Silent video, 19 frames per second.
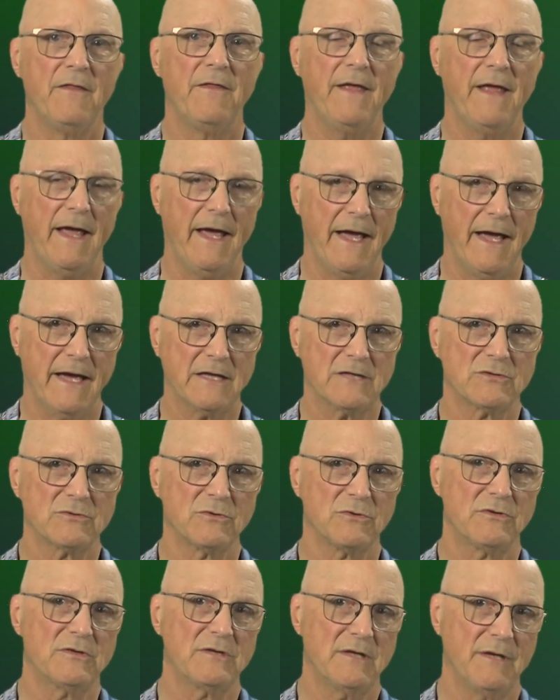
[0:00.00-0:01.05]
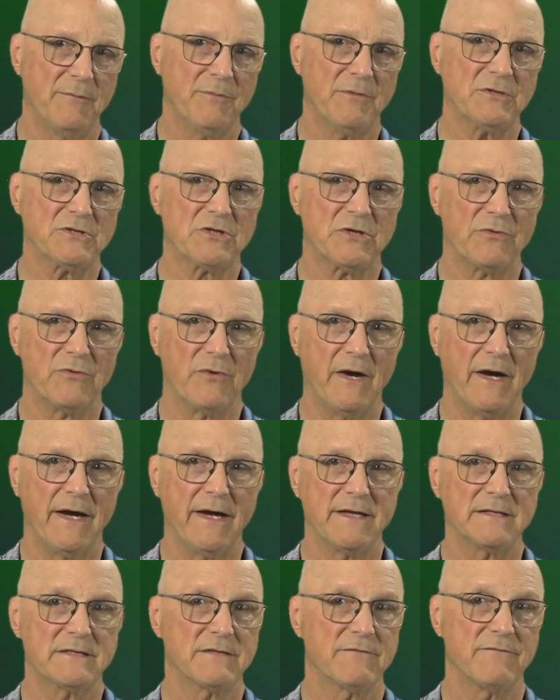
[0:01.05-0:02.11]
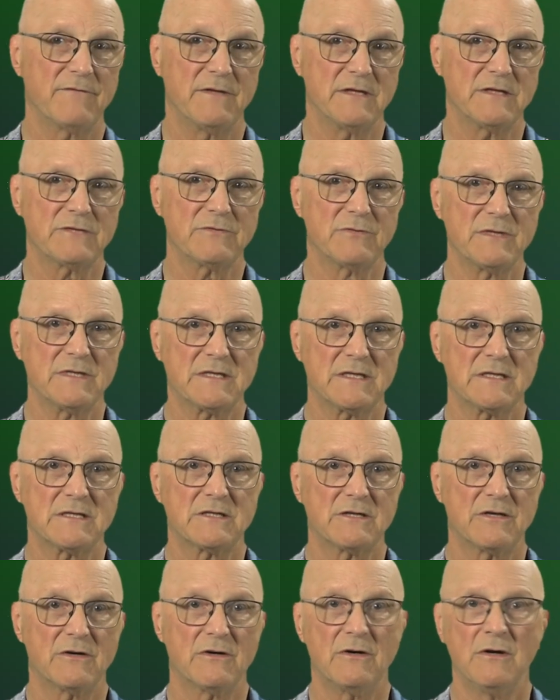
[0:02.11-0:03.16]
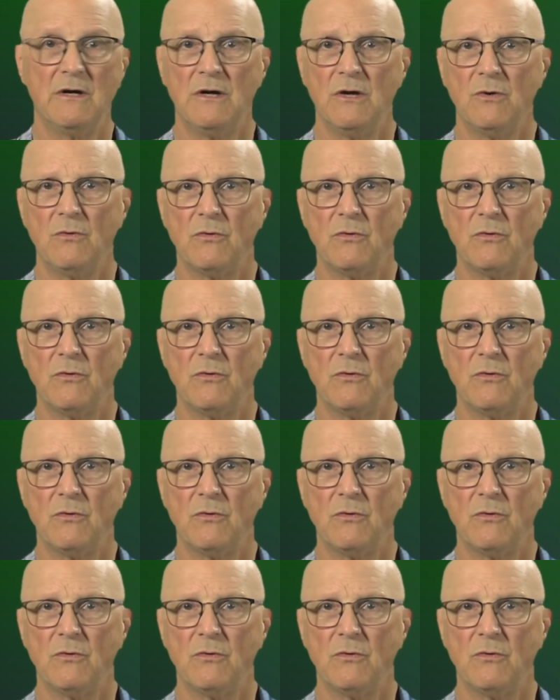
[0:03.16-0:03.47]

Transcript: The actual temperature rise of this resistor